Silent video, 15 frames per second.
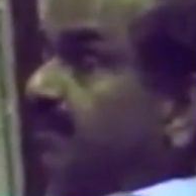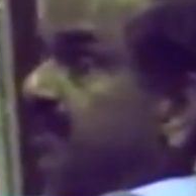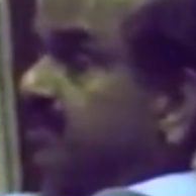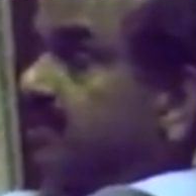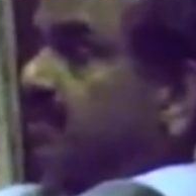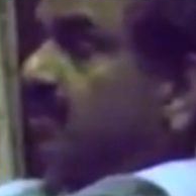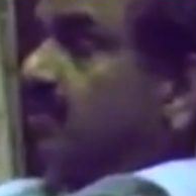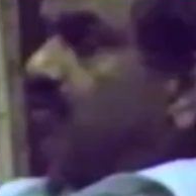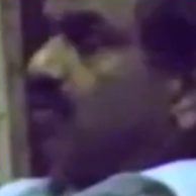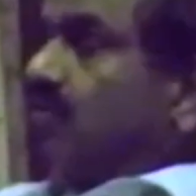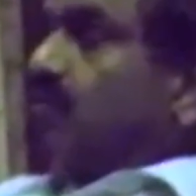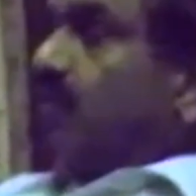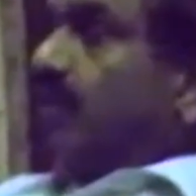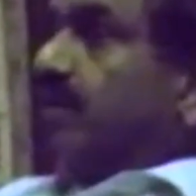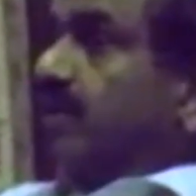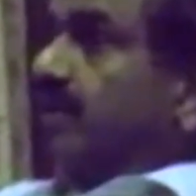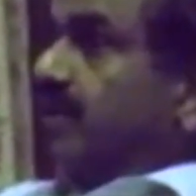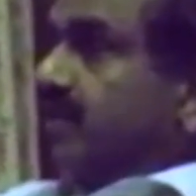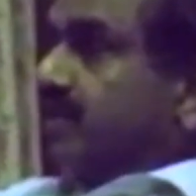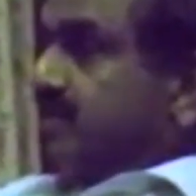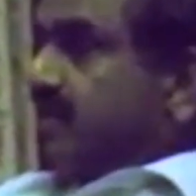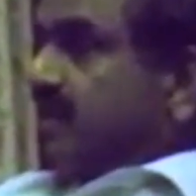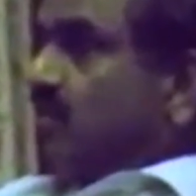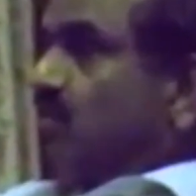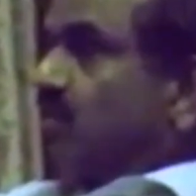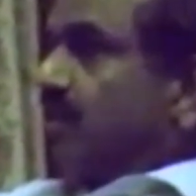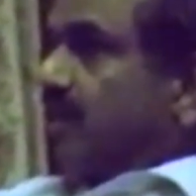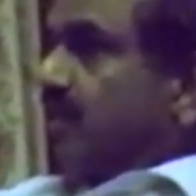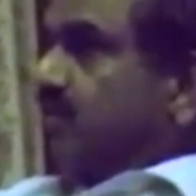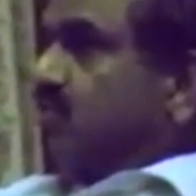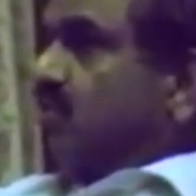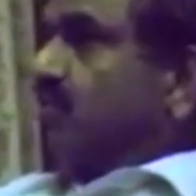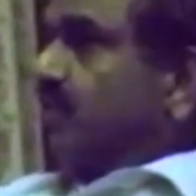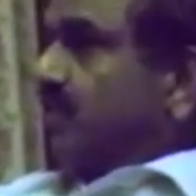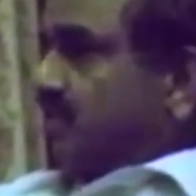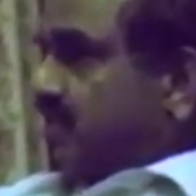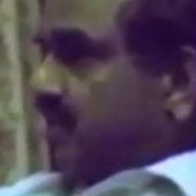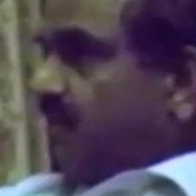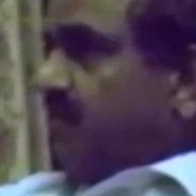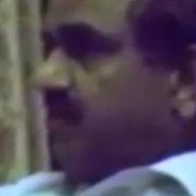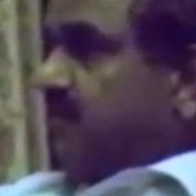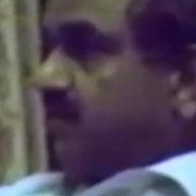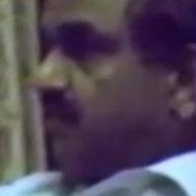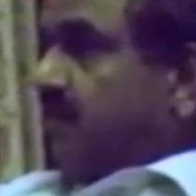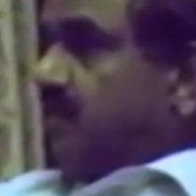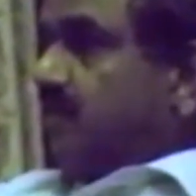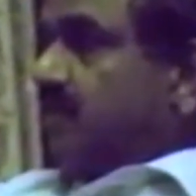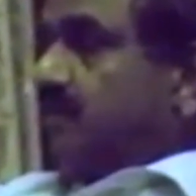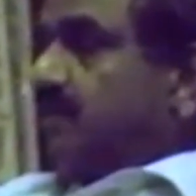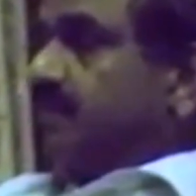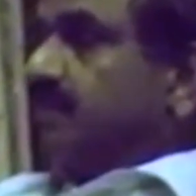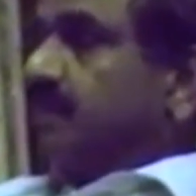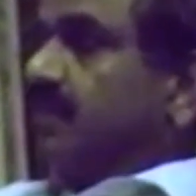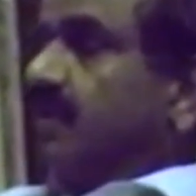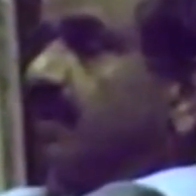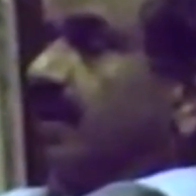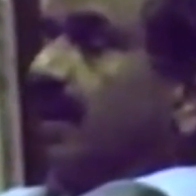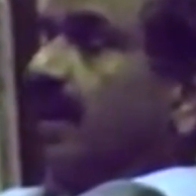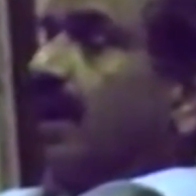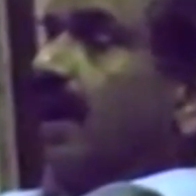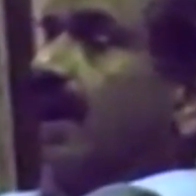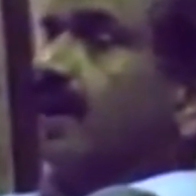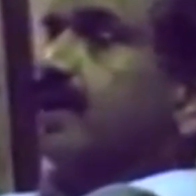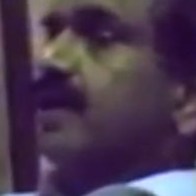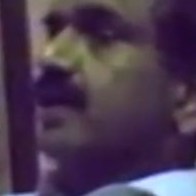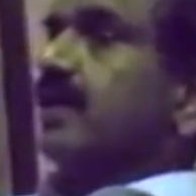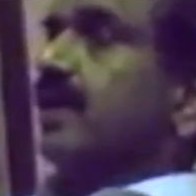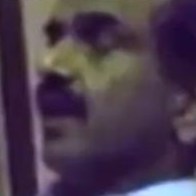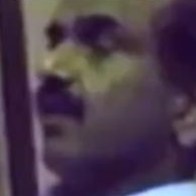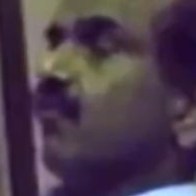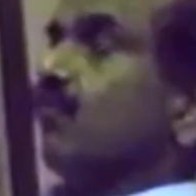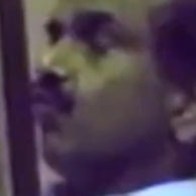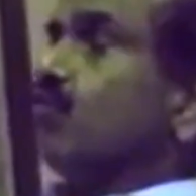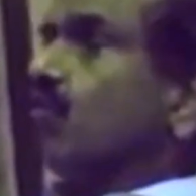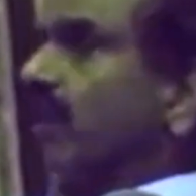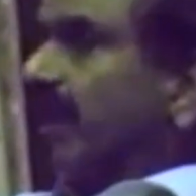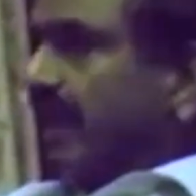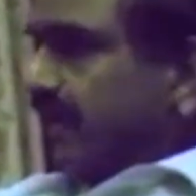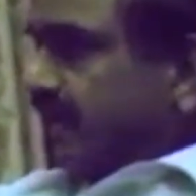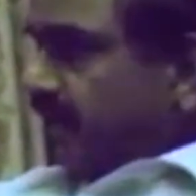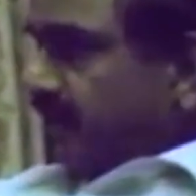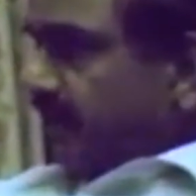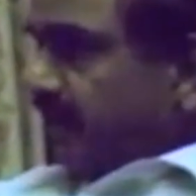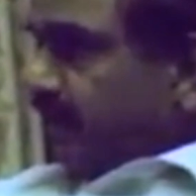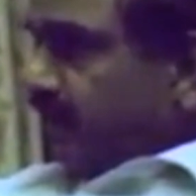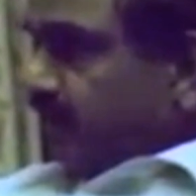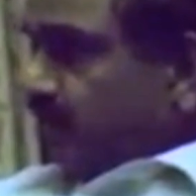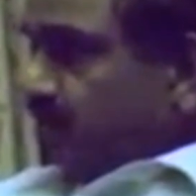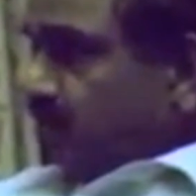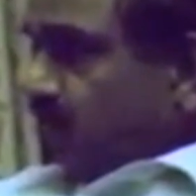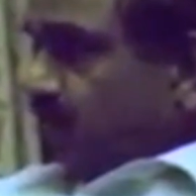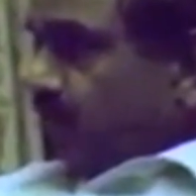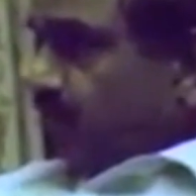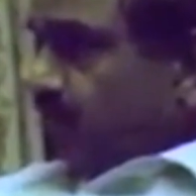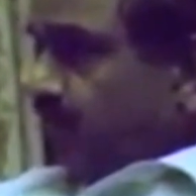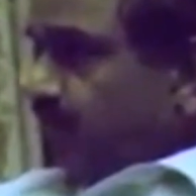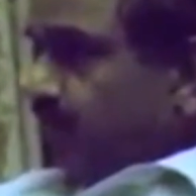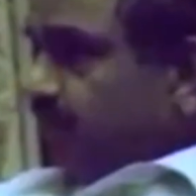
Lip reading: I'm president of one regional organization of Asia Pacific region. I have full agreement with you